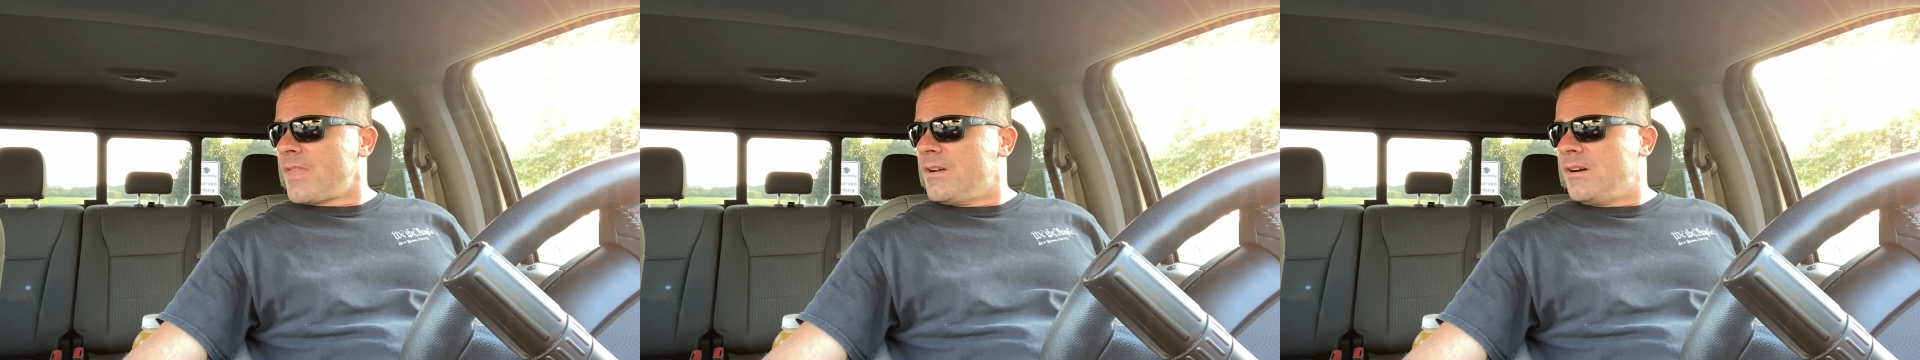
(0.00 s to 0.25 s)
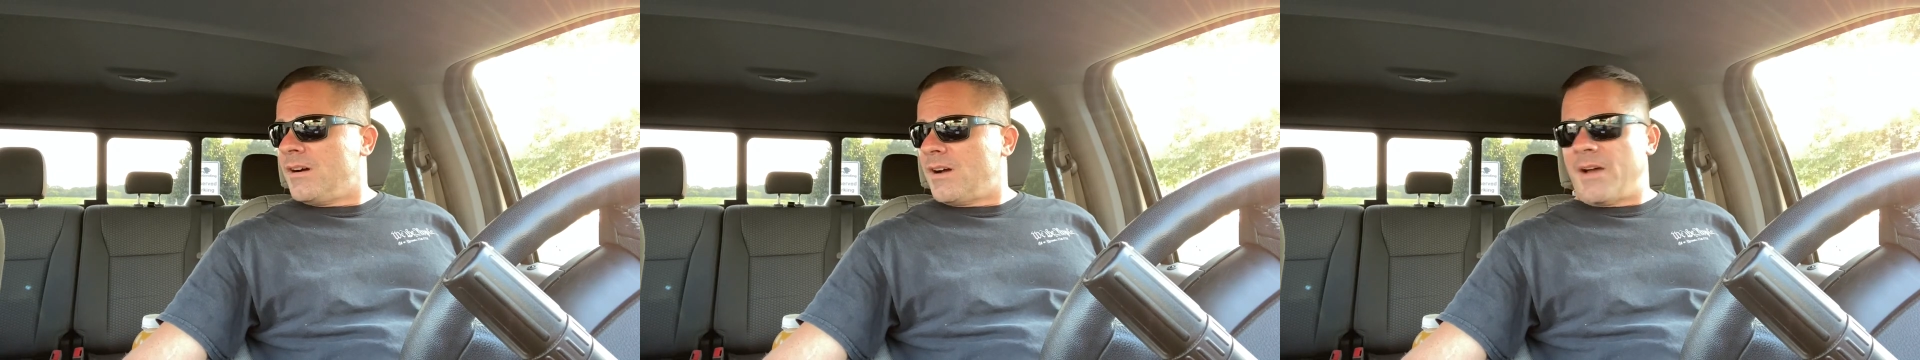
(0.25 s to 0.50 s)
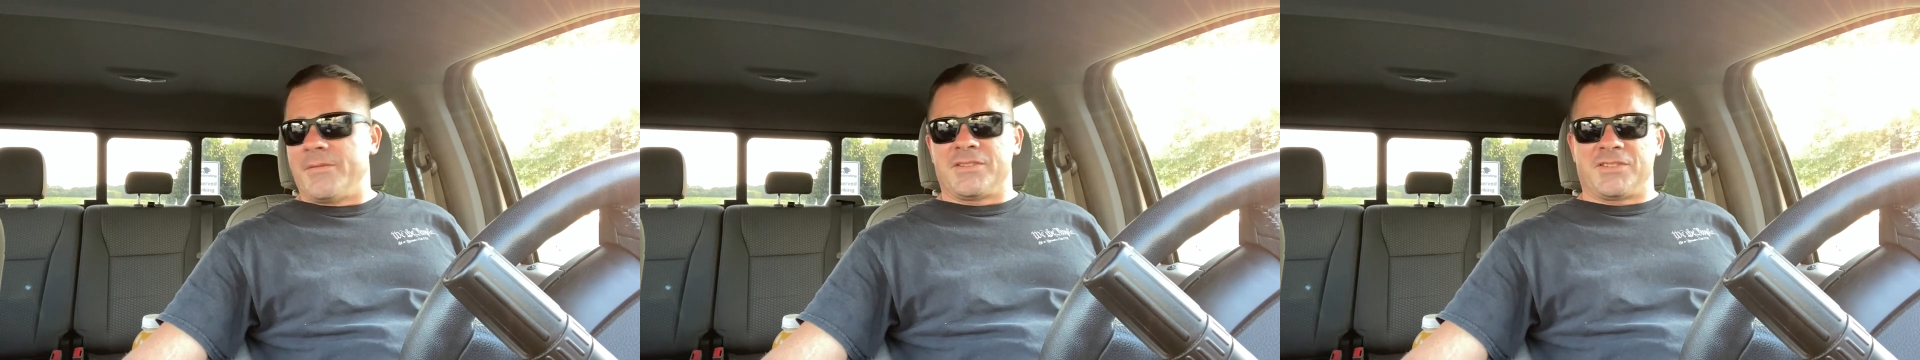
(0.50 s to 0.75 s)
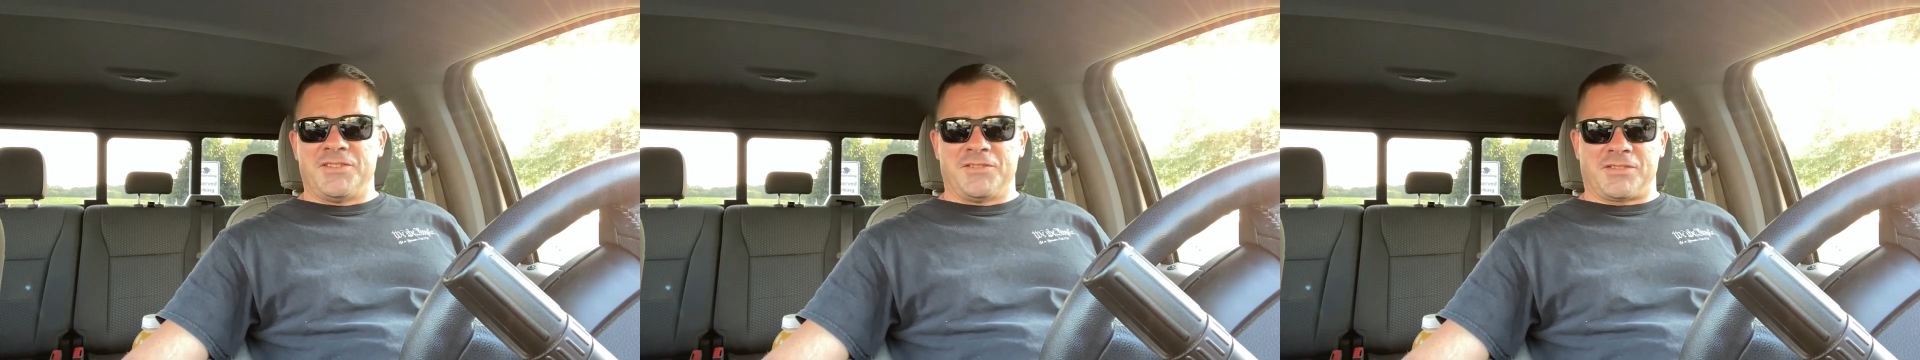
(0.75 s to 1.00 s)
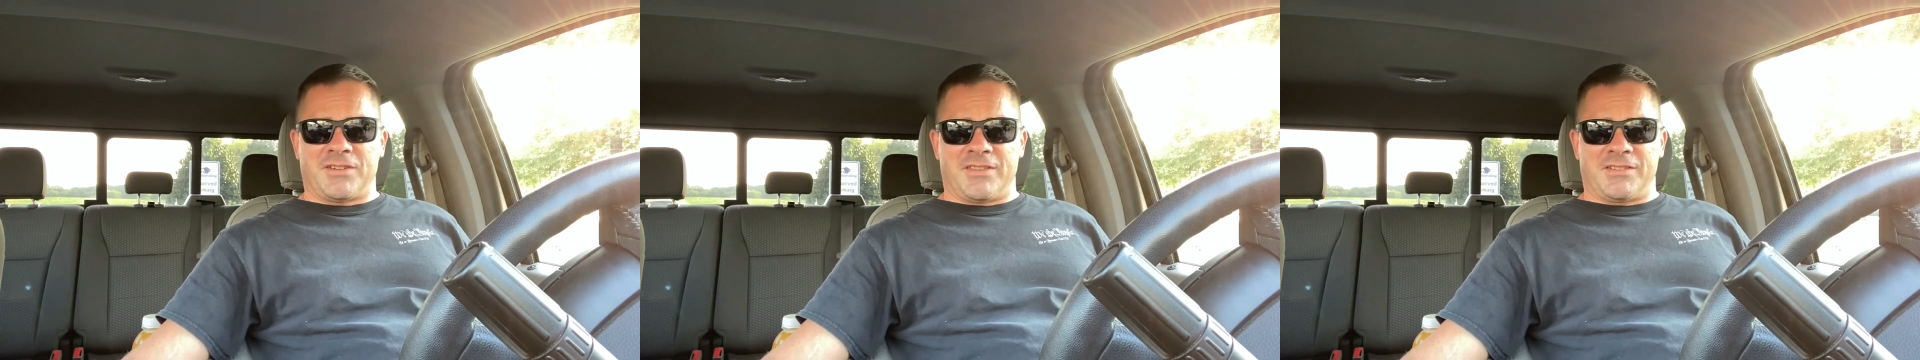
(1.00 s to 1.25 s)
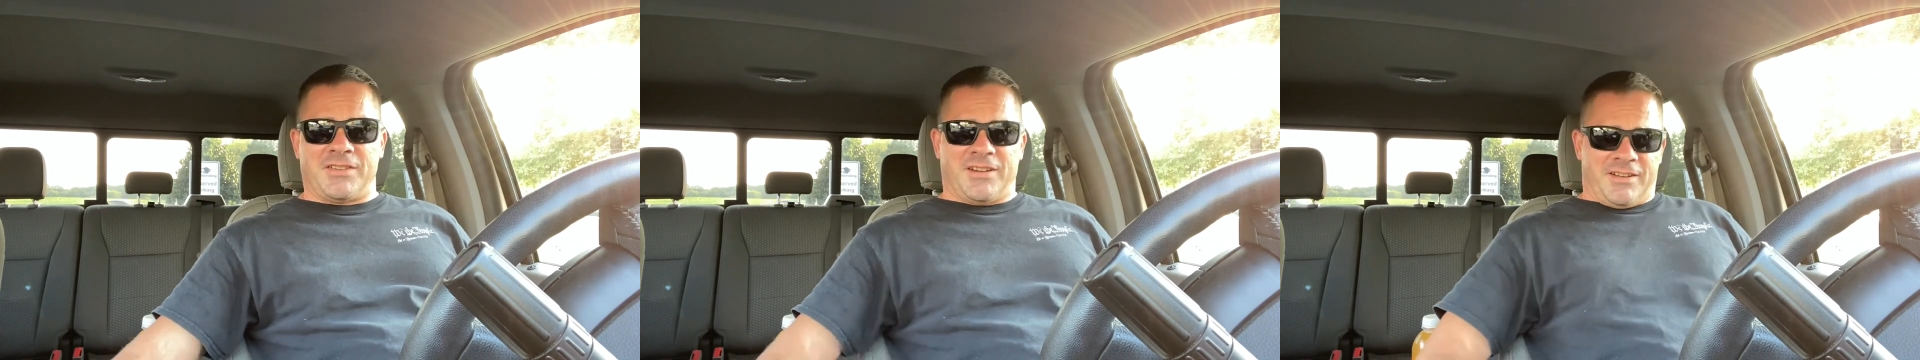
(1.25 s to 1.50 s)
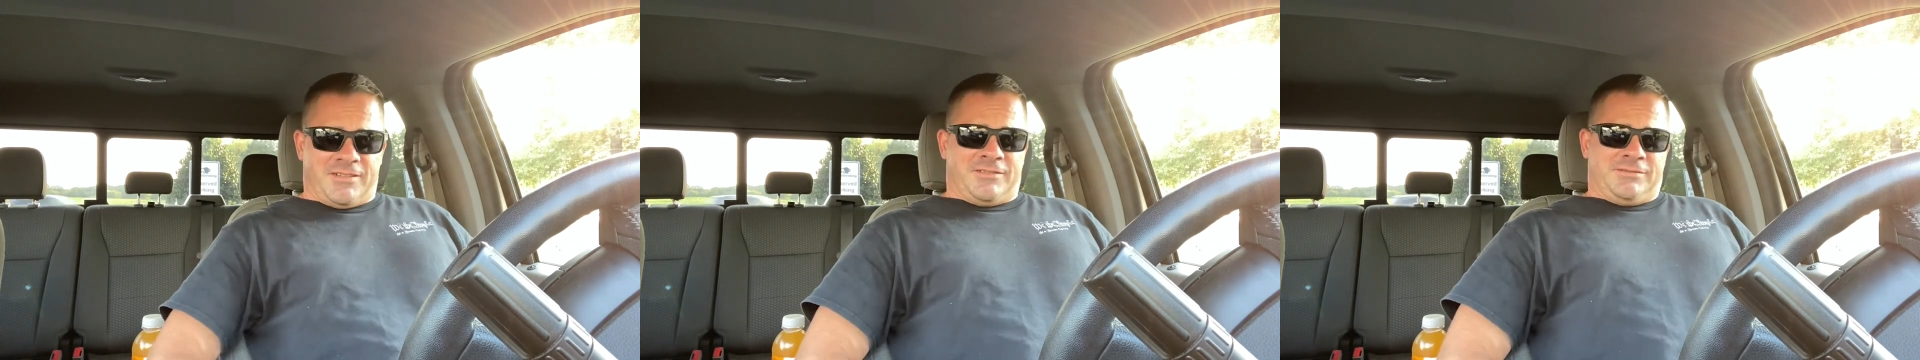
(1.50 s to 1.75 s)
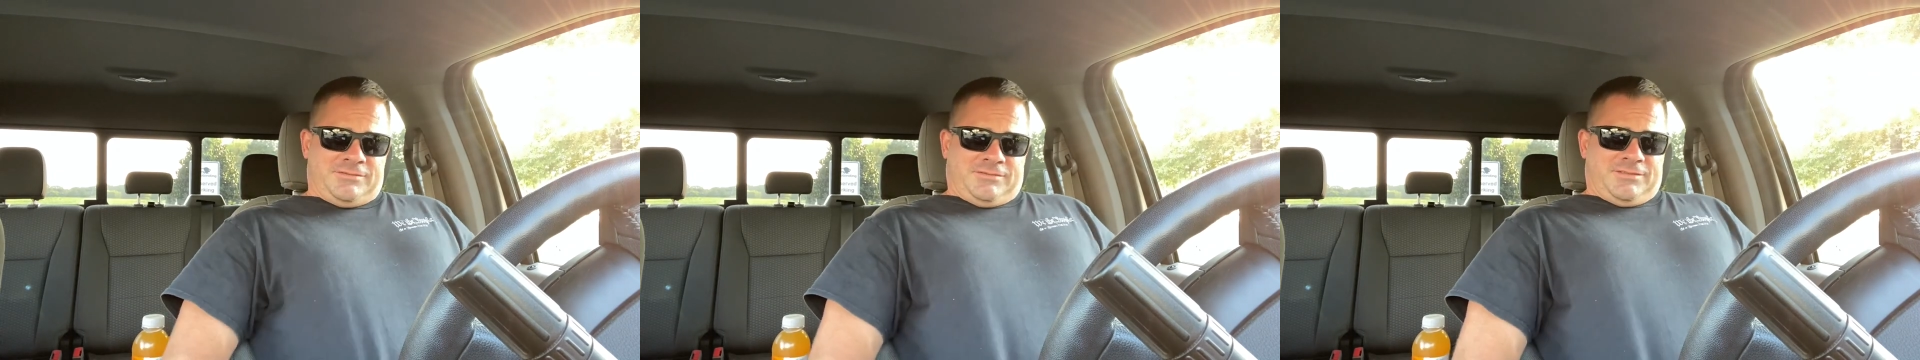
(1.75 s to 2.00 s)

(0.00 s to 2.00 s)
Obviously, you saw the title.